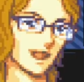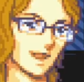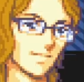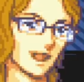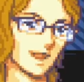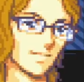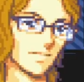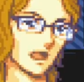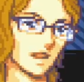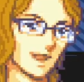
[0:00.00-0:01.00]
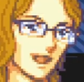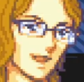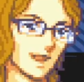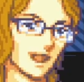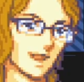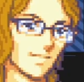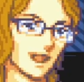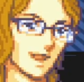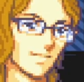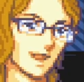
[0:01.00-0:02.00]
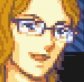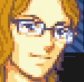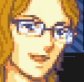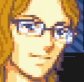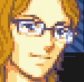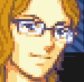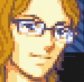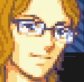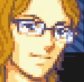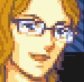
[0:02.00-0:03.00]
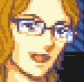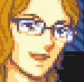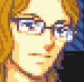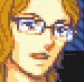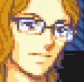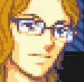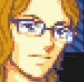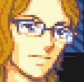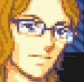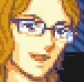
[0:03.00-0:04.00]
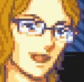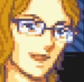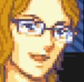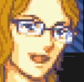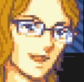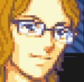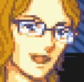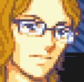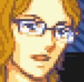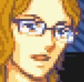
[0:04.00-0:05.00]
take as, I don't do as much damage? Oh, that's gonna be interesting.